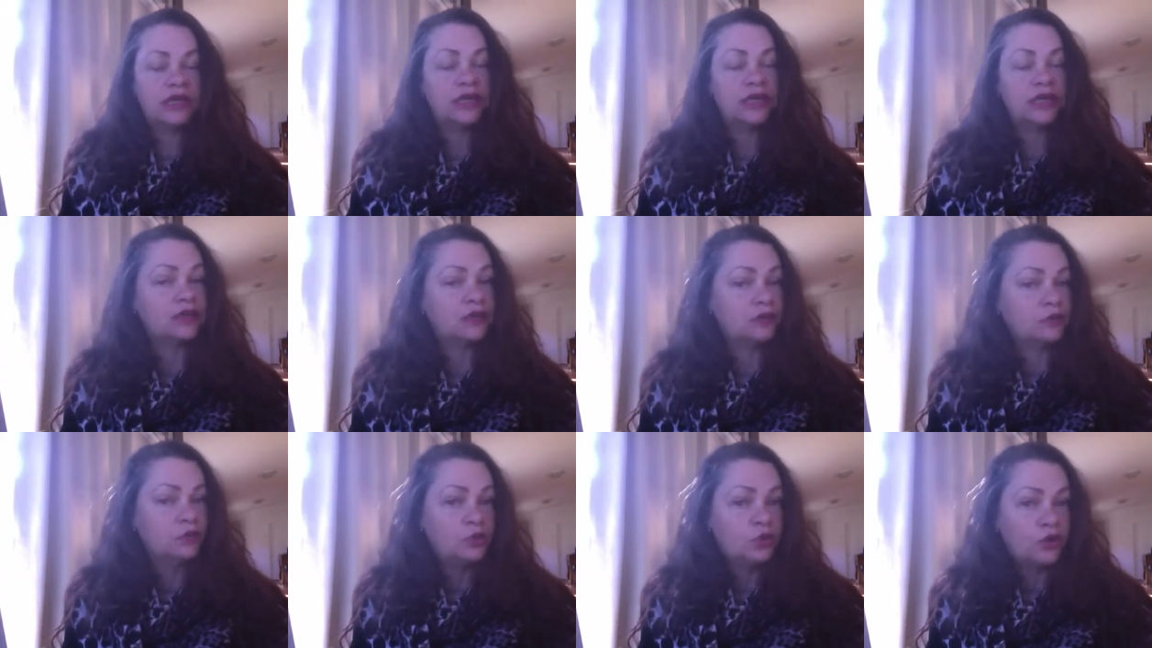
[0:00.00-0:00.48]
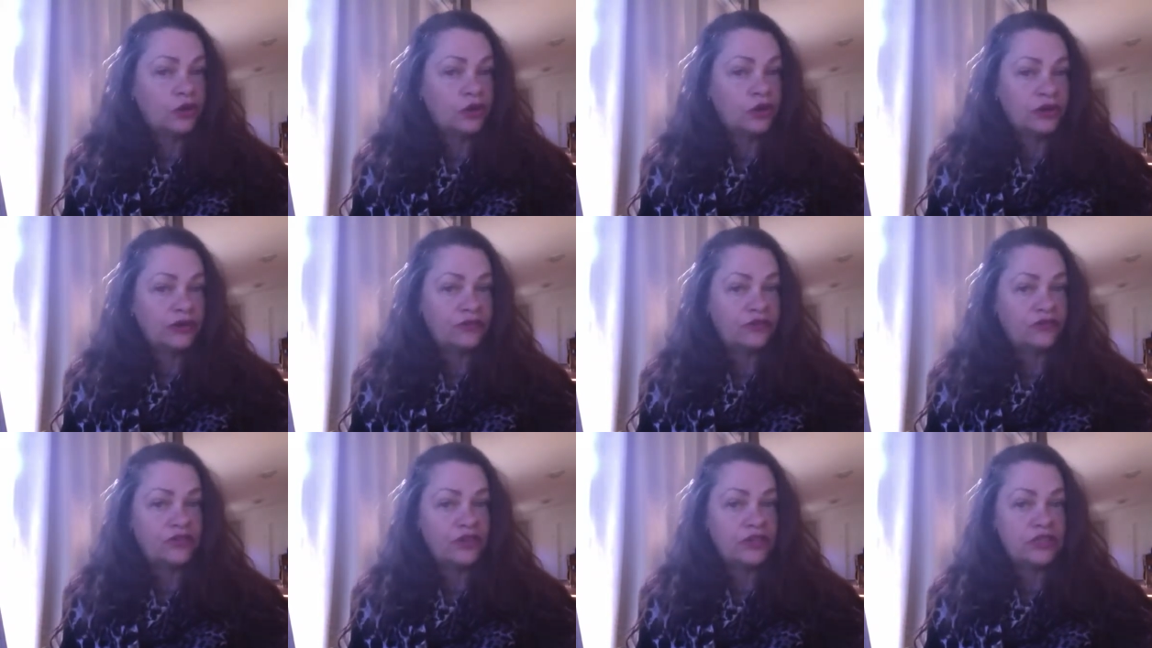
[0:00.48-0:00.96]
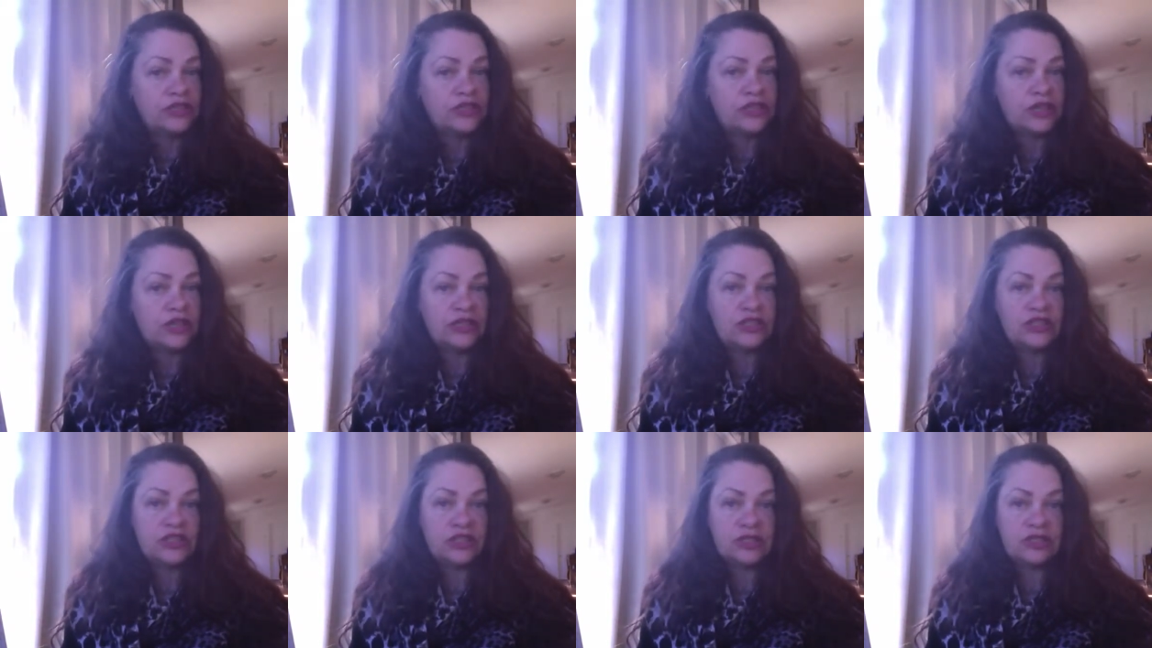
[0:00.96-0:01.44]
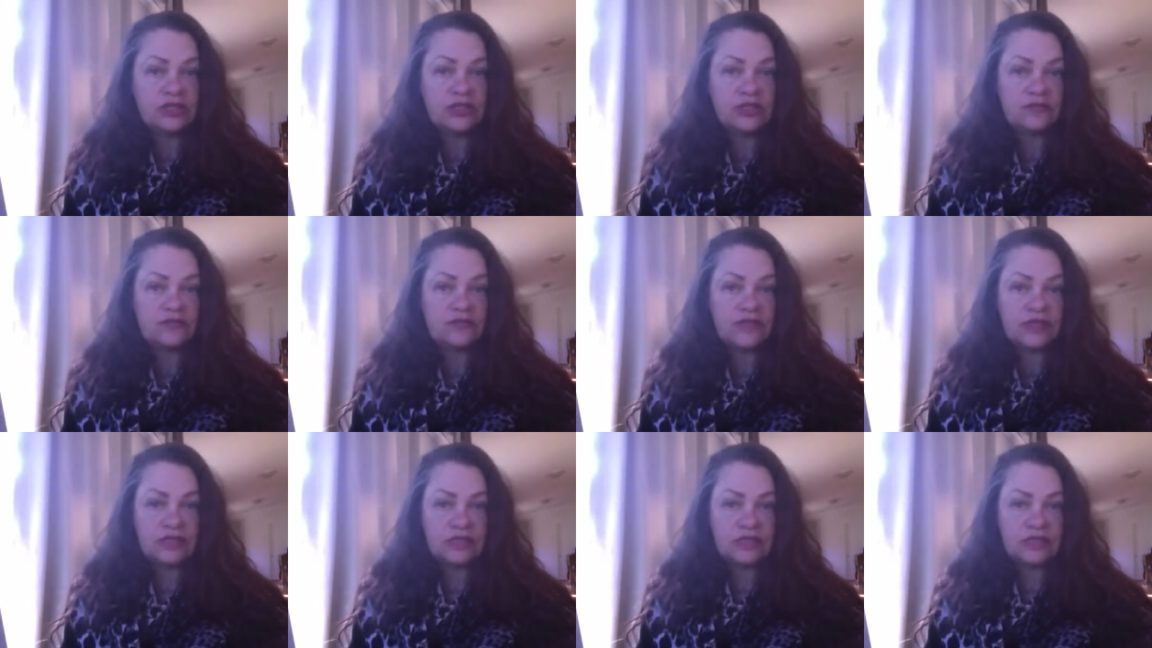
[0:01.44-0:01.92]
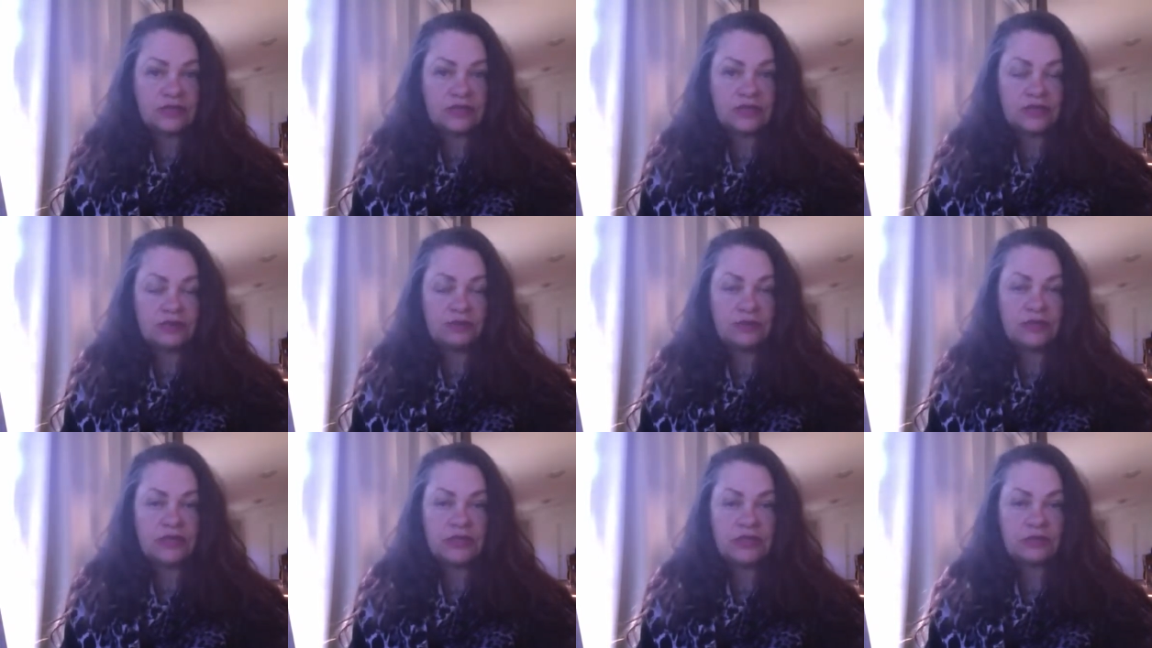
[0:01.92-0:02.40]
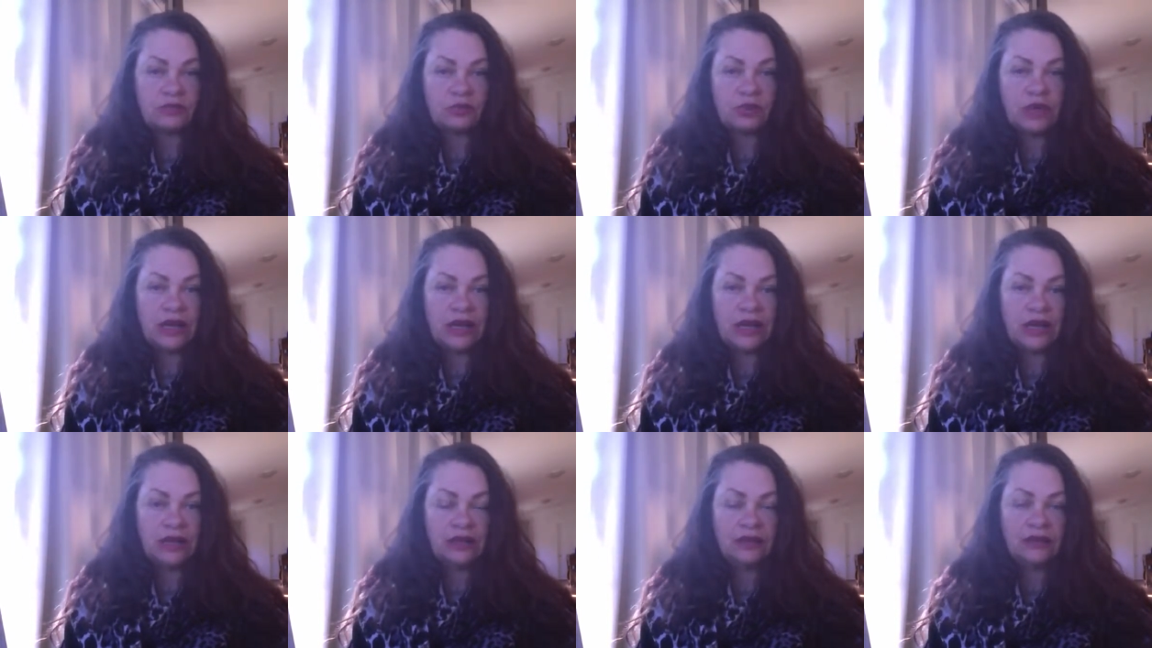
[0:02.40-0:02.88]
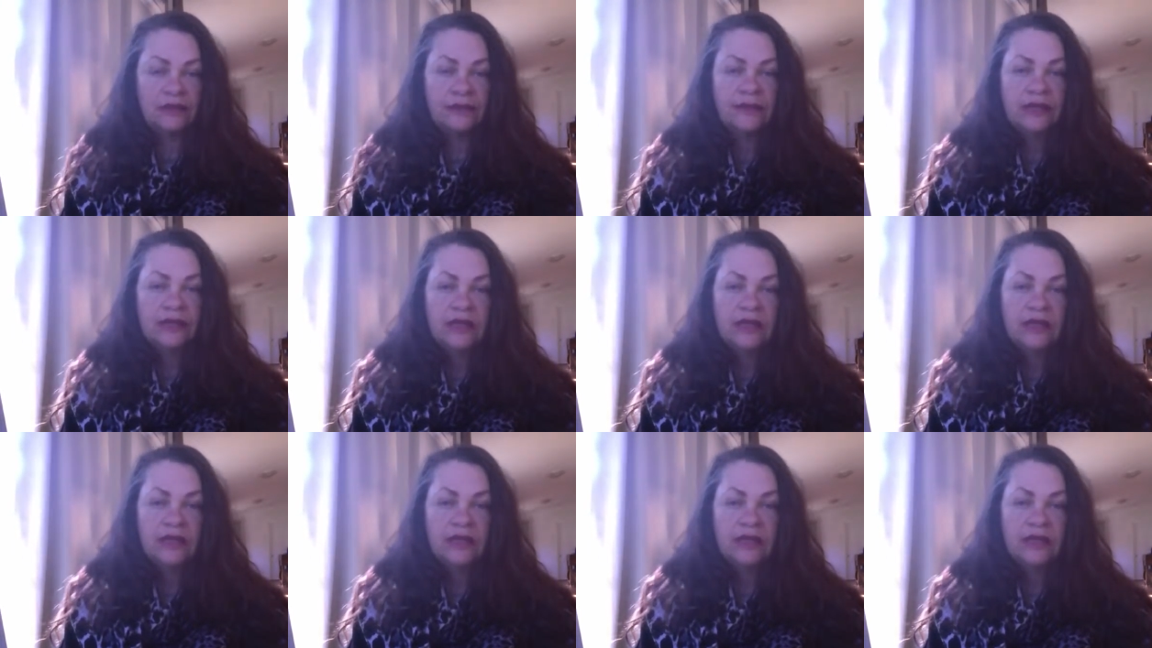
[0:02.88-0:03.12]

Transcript: It can work for the digestive system as well.